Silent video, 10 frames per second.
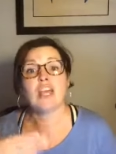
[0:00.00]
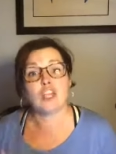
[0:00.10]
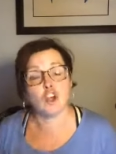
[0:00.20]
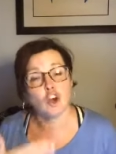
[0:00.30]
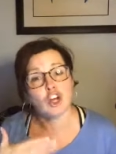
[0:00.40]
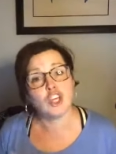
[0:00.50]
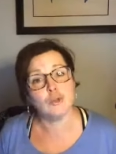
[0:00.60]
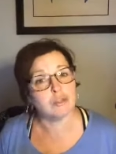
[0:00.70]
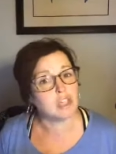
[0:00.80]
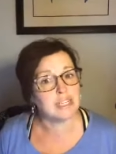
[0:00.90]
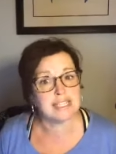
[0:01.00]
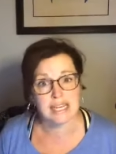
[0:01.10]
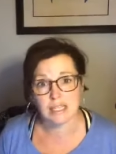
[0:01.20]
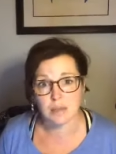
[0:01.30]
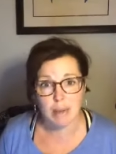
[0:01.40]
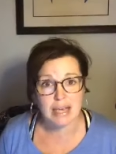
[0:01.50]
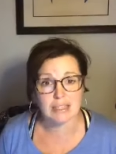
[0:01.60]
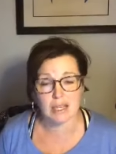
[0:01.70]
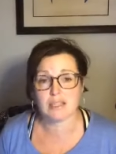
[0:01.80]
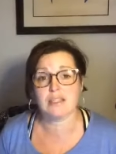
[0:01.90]
that you're going to use on a daily
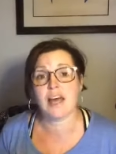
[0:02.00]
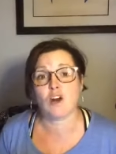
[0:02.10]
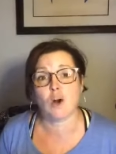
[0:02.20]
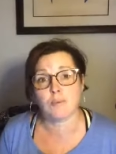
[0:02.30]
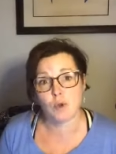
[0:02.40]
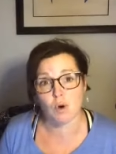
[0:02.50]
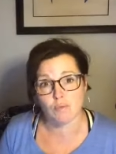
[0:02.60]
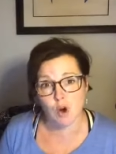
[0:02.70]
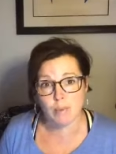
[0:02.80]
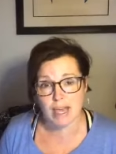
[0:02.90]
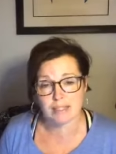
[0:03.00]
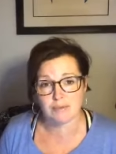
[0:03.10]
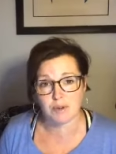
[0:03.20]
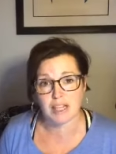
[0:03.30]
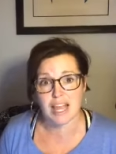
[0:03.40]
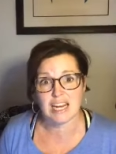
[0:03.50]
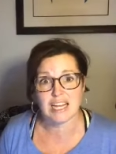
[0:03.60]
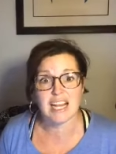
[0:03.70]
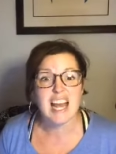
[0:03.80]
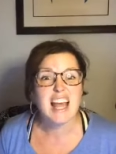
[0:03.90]
basis that are pure romance
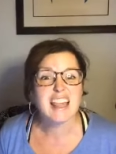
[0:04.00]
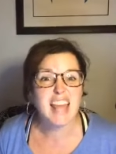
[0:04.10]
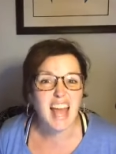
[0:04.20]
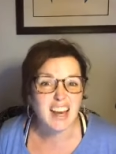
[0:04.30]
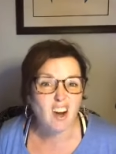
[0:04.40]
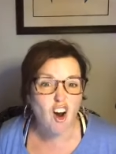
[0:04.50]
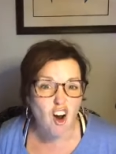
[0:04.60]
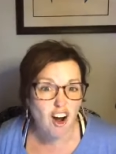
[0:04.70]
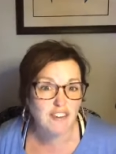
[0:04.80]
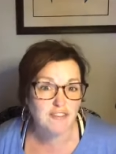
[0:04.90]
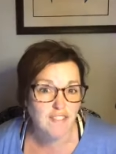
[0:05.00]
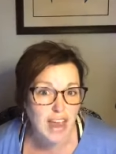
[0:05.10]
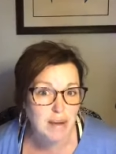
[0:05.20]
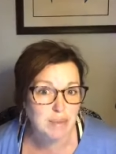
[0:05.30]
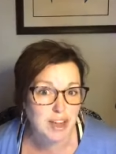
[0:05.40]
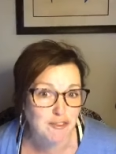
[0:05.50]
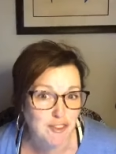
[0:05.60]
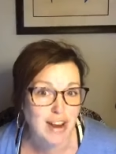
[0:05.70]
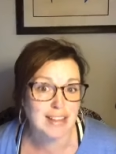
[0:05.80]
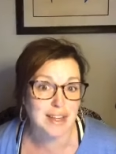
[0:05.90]
related, that are family
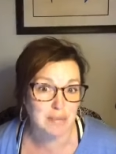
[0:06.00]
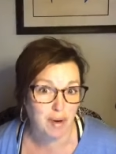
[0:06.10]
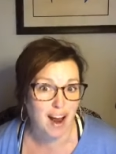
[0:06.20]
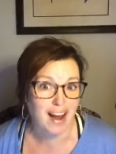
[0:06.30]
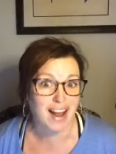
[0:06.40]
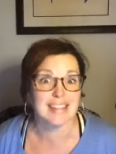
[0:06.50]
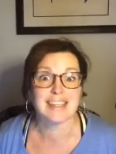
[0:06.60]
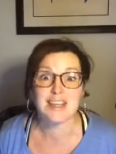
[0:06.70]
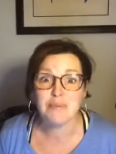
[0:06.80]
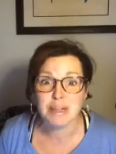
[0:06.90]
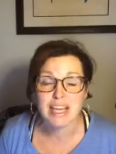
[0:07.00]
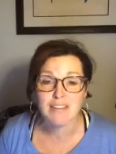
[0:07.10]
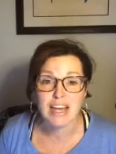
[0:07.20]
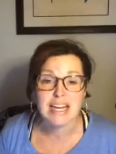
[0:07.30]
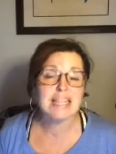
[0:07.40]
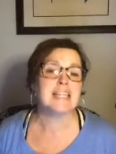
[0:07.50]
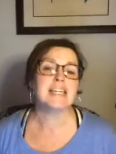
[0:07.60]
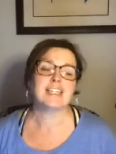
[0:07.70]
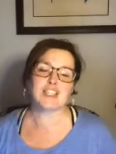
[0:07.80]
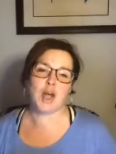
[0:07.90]
friendly products. Can you believe it?
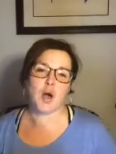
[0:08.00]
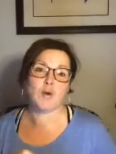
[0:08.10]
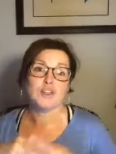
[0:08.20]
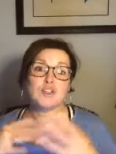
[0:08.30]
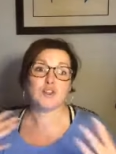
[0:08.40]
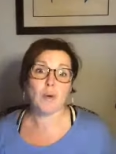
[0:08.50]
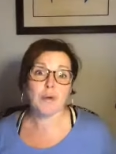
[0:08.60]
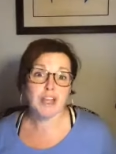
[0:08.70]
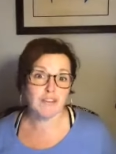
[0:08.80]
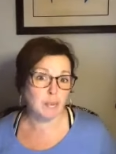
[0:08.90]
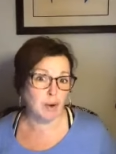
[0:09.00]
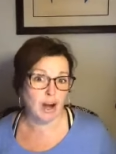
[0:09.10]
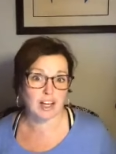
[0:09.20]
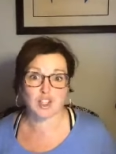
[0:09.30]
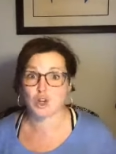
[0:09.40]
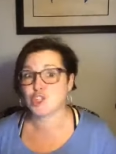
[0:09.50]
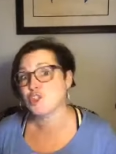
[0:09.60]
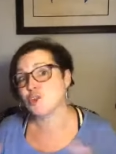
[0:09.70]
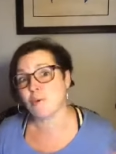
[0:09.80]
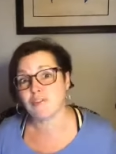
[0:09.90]
So, so many of our products are
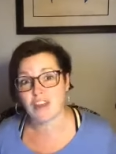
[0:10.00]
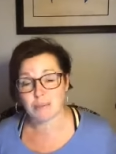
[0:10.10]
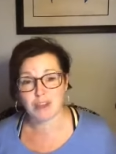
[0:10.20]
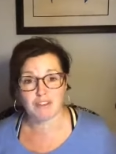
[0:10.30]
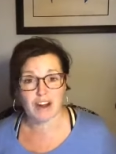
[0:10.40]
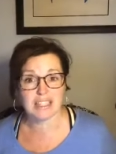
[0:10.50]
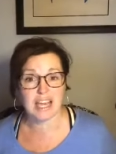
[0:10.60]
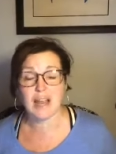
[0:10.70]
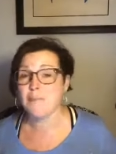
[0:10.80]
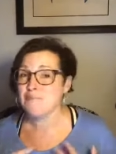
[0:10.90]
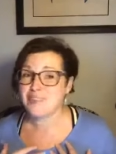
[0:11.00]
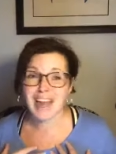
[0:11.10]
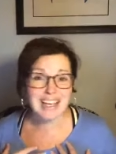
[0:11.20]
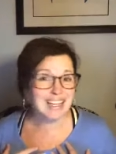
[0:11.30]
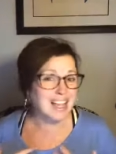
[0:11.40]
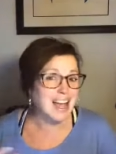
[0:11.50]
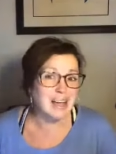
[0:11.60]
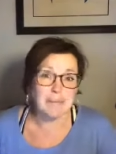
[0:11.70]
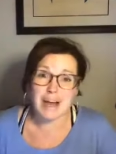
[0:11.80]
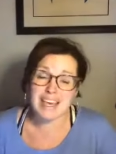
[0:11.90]
super family friendly friendly. Not gonna
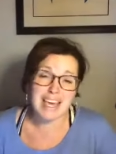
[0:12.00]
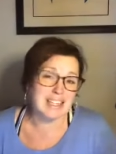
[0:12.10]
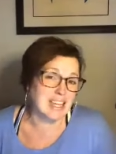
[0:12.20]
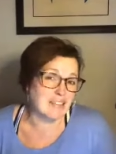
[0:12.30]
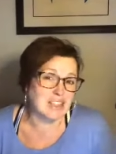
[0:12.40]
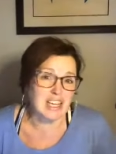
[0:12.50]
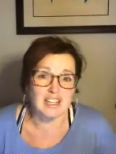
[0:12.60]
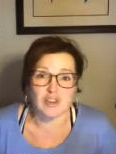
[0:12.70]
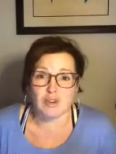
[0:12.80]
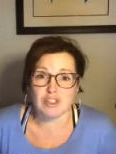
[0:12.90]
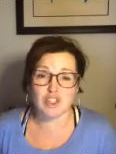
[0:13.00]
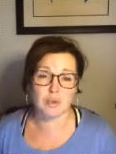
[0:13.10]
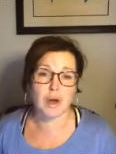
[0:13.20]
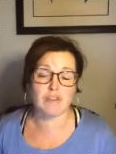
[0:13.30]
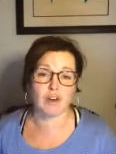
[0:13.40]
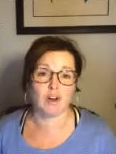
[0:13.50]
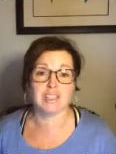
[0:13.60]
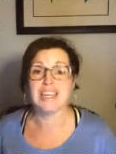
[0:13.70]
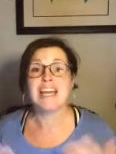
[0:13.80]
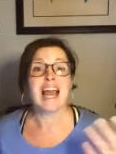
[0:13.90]
lie, my kids, I have a 10 year old and a 12 year
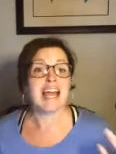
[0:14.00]
old,